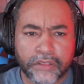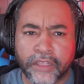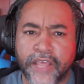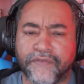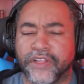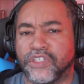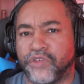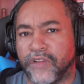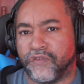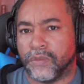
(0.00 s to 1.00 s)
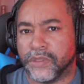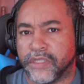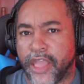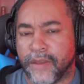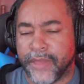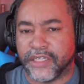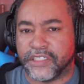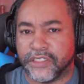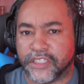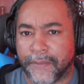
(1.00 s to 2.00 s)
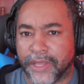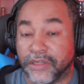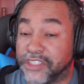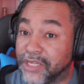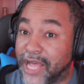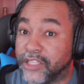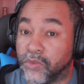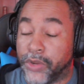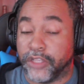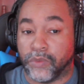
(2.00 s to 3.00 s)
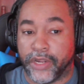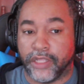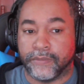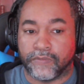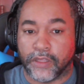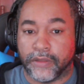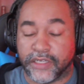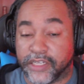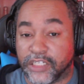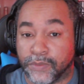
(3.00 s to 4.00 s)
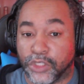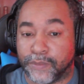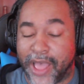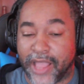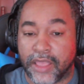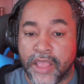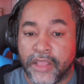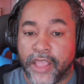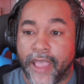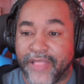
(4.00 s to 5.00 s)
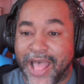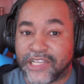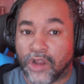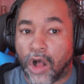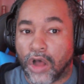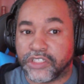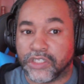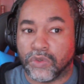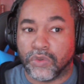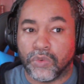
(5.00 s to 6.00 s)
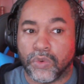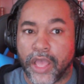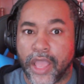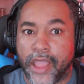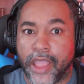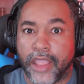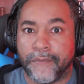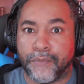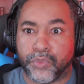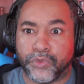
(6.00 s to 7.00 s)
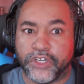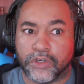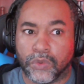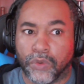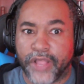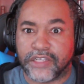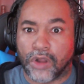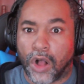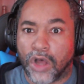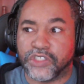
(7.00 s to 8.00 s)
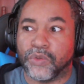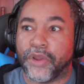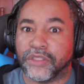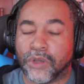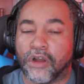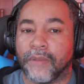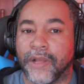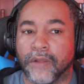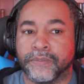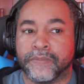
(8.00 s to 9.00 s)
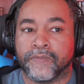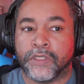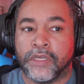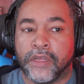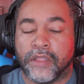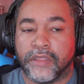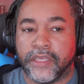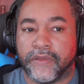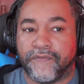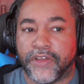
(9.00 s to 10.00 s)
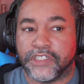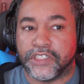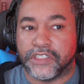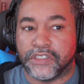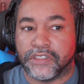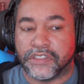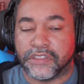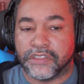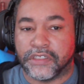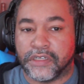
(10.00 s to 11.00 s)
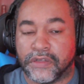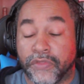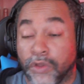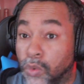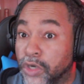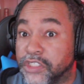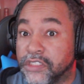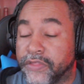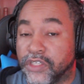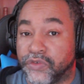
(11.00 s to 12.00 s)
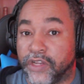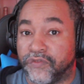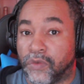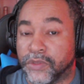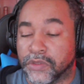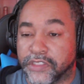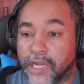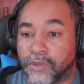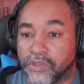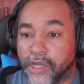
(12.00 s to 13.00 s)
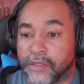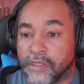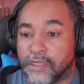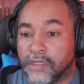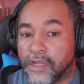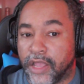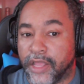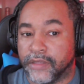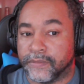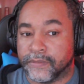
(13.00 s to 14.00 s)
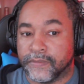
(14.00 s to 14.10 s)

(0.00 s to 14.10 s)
Netflix Transformers animated series coming out in July 2020, unless it gets pushed back, and that's also a prequel. That's also going to talk about the adventures of the origin of the Transformers on Cybertron, and